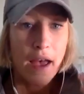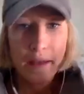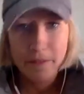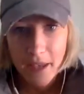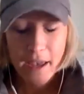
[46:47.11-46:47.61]

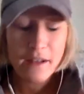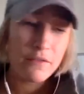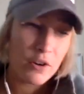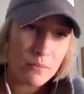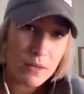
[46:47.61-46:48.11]
At the end of
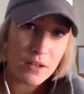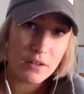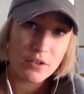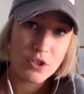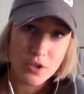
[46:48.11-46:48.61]
your
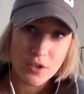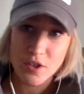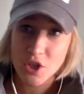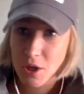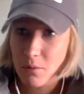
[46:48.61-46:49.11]
meal,
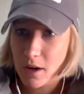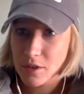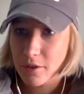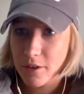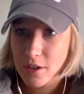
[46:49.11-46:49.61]
she walks
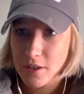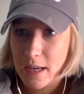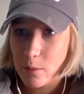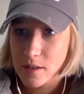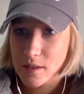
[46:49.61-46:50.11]
over to your
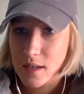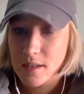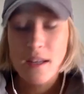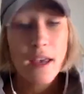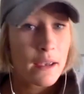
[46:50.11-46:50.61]
table and
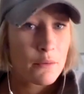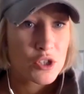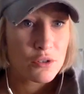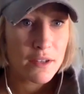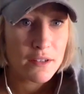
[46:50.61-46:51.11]
says, hey, would
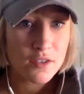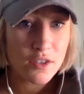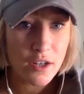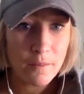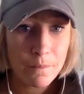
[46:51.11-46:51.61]
you like
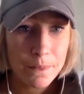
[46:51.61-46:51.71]
dessert?